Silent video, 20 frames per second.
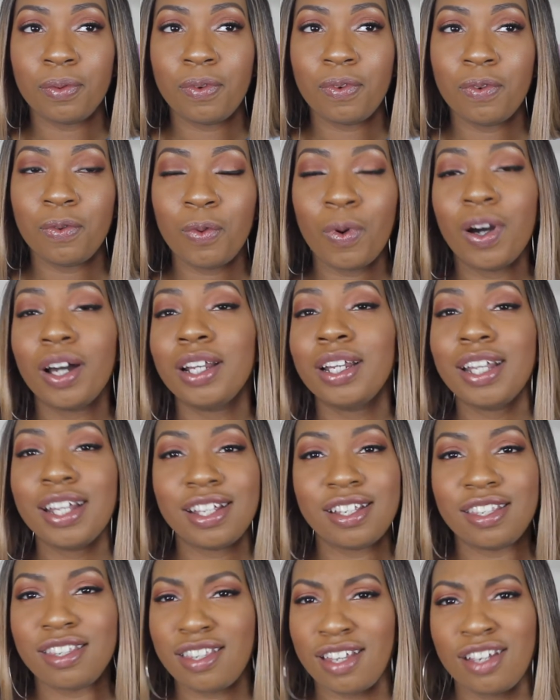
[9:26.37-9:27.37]
one
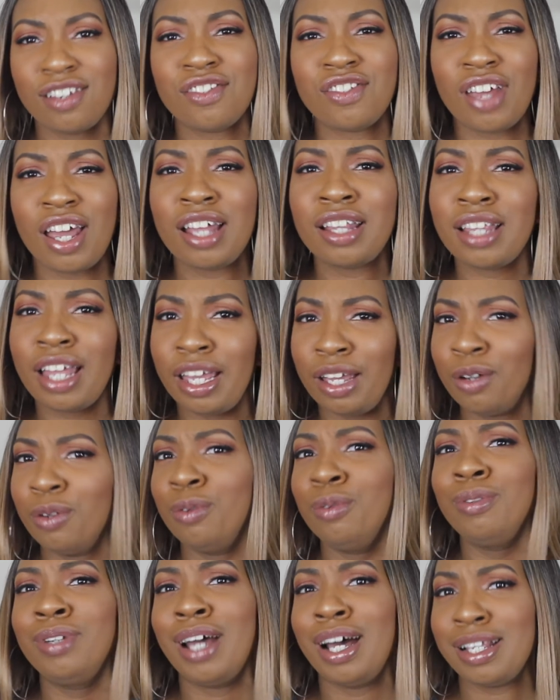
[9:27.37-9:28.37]
is sunshine. Like,
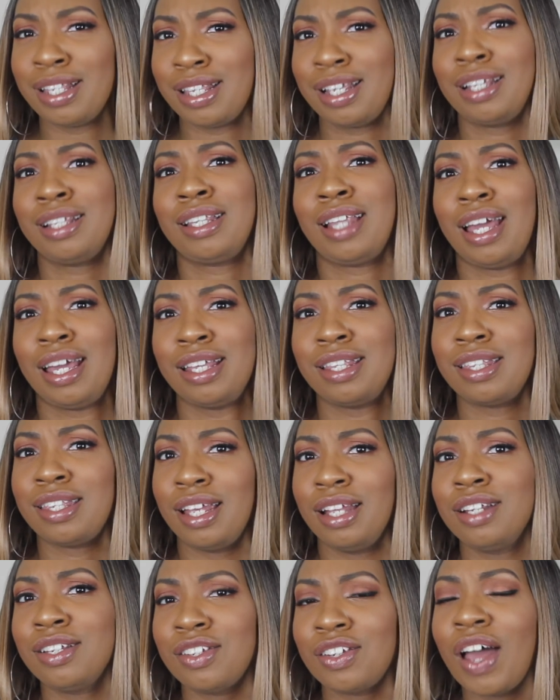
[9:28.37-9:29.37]
who doesn't like
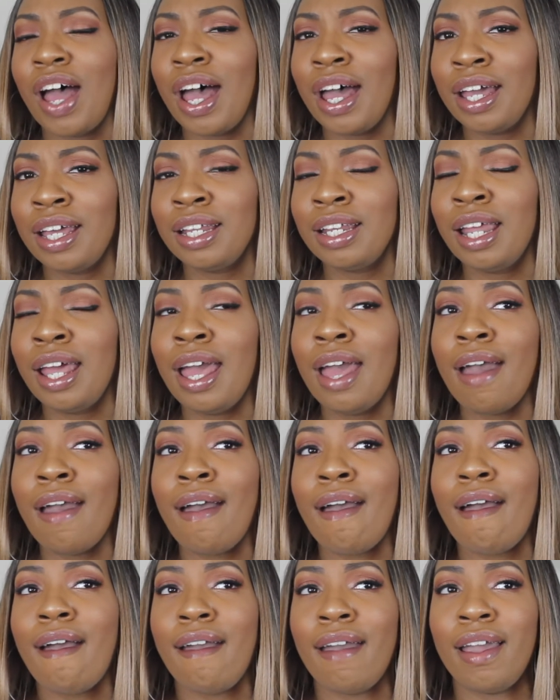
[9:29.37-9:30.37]
sunshine?
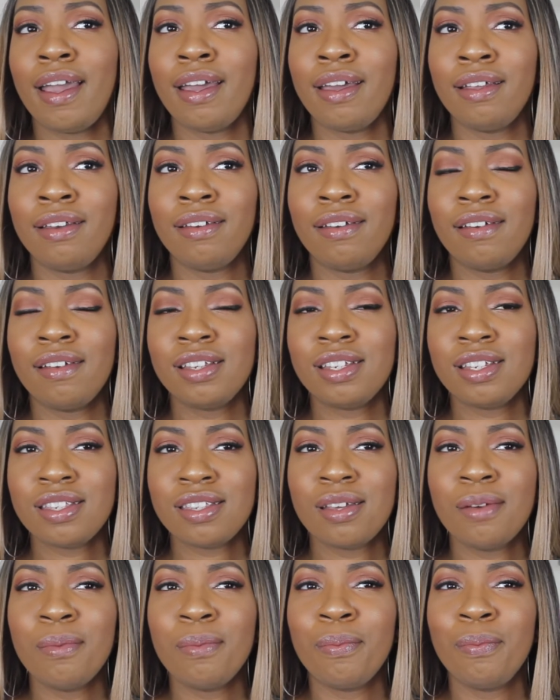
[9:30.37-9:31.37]
And it's just
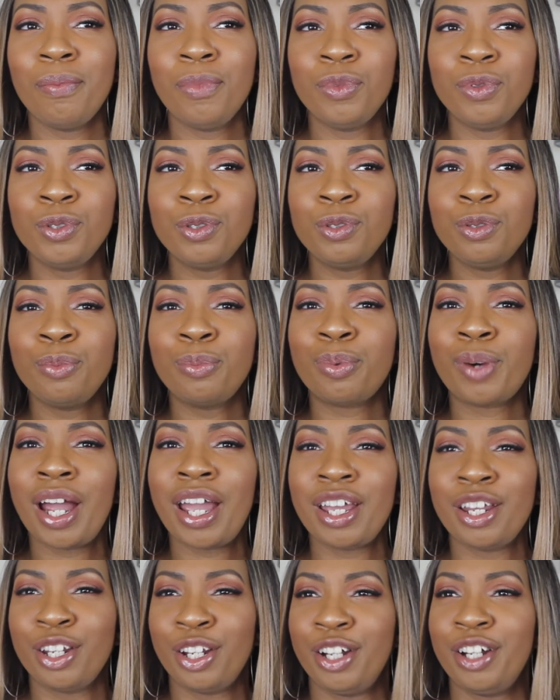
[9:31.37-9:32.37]
a mood
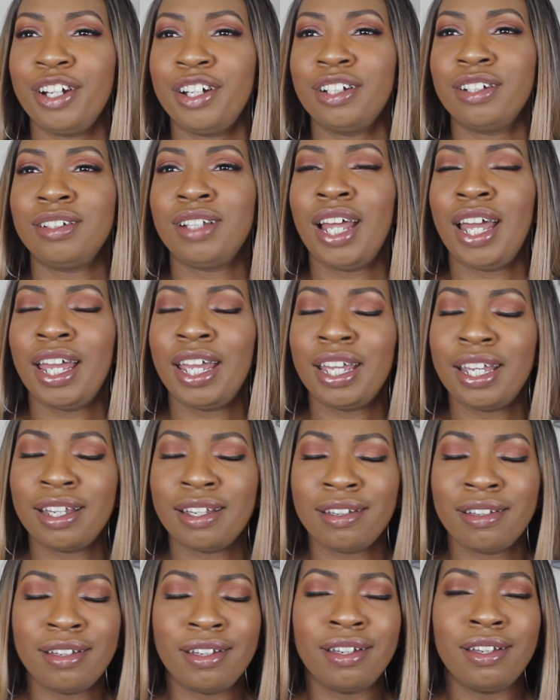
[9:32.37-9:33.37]
brightener. Like,
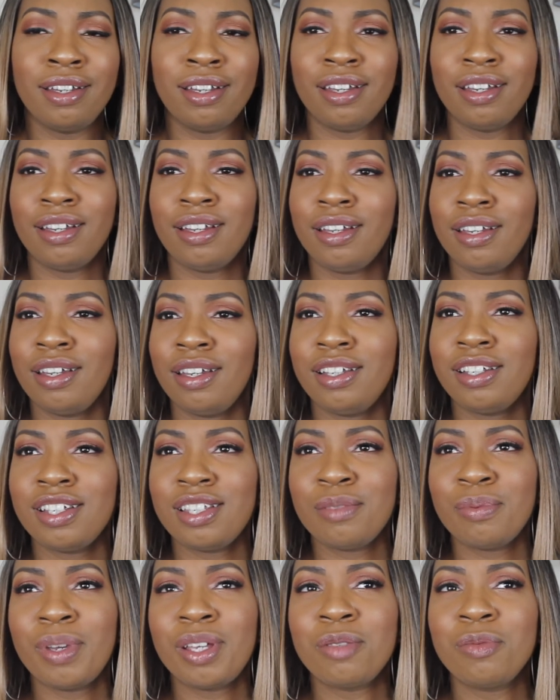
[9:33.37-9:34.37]
it
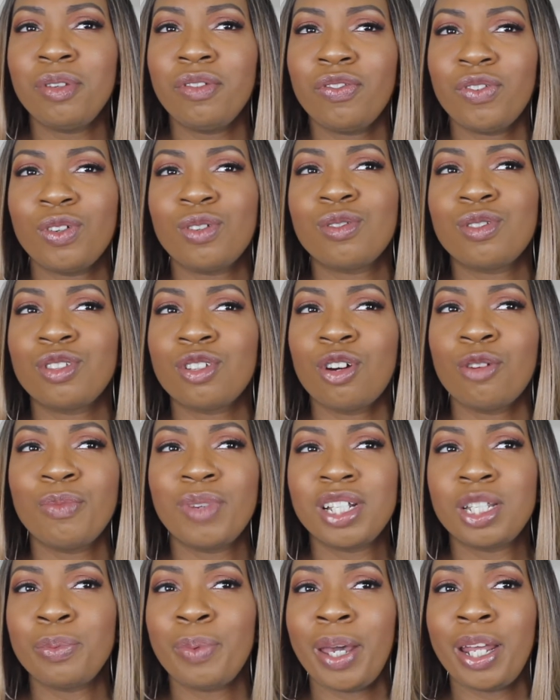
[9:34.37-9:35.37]
just makes me feel so
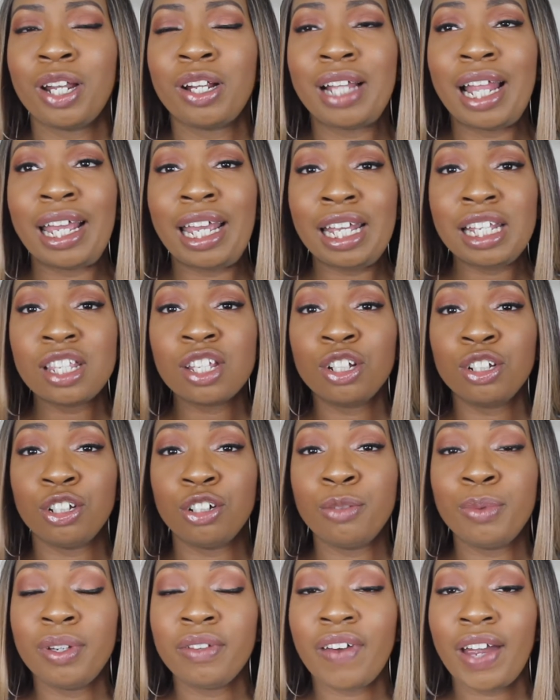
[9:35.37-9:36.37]
much better. Like, it's
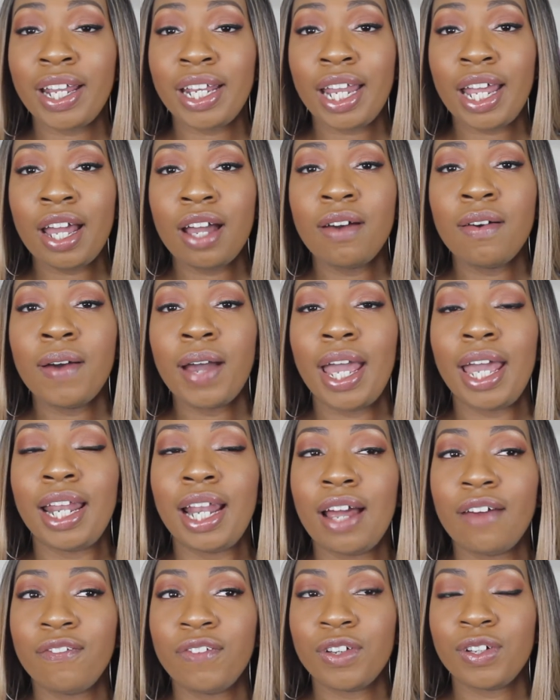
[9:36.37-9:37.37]
gloomy right now and
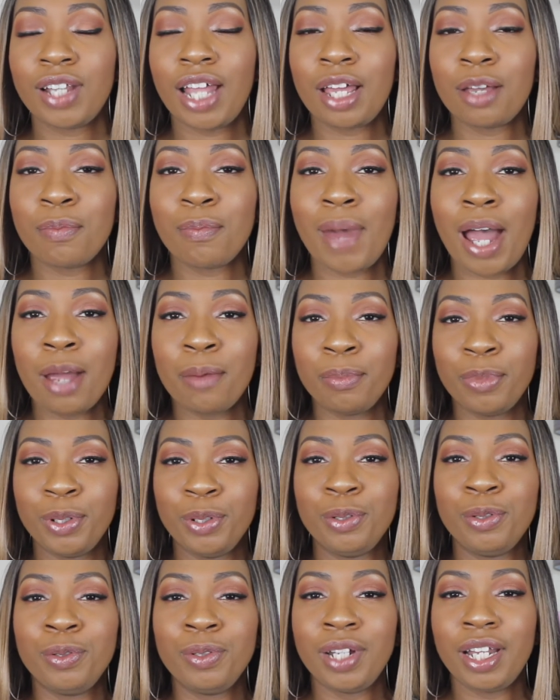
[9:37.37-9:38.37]
I feel like my
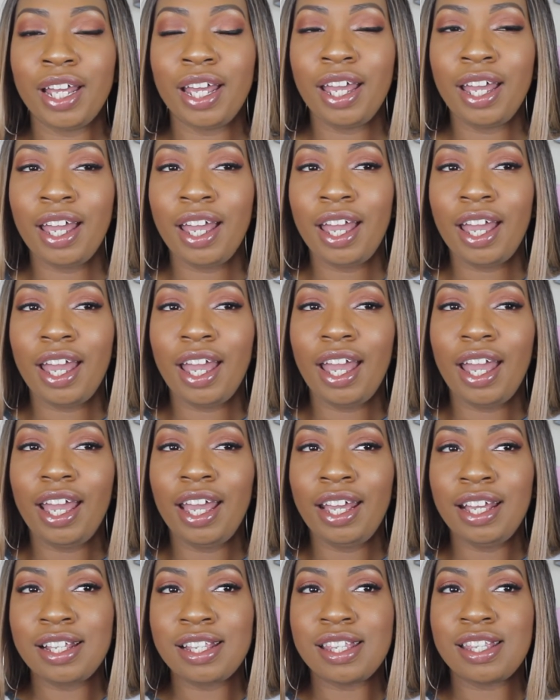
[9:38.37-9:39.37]
mood
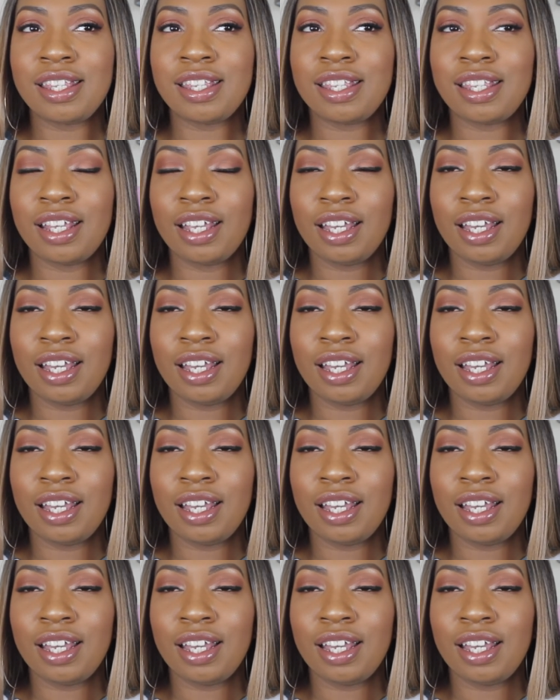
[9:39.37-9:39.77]
is